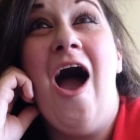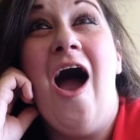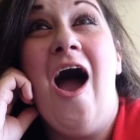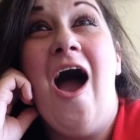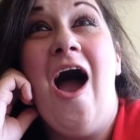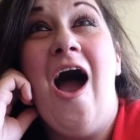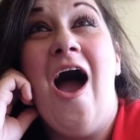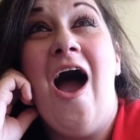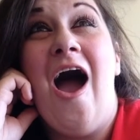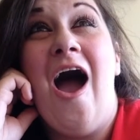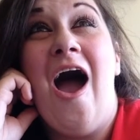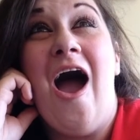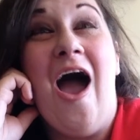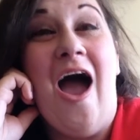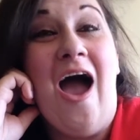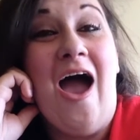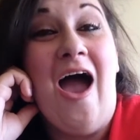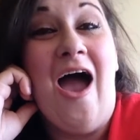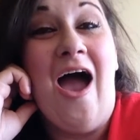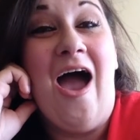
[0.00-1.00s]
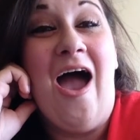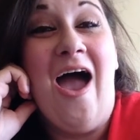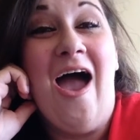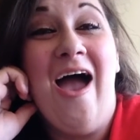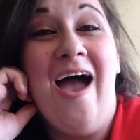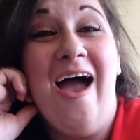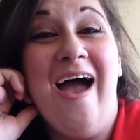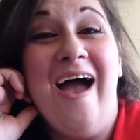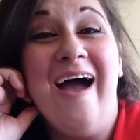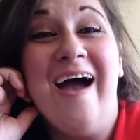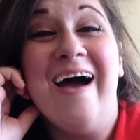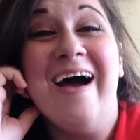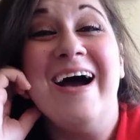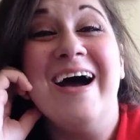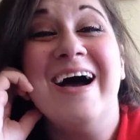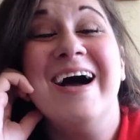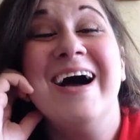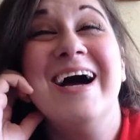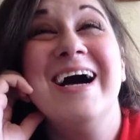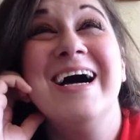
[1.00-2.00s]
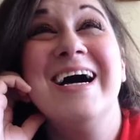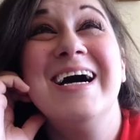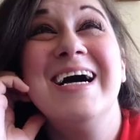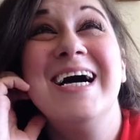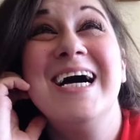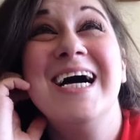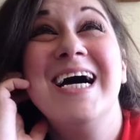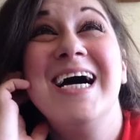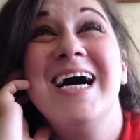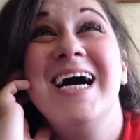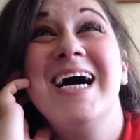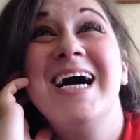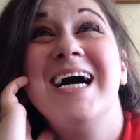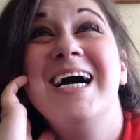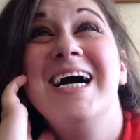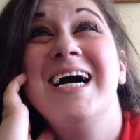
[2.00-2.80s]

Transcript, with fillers: so how was the movie? I don't want to talk about it. I knew it.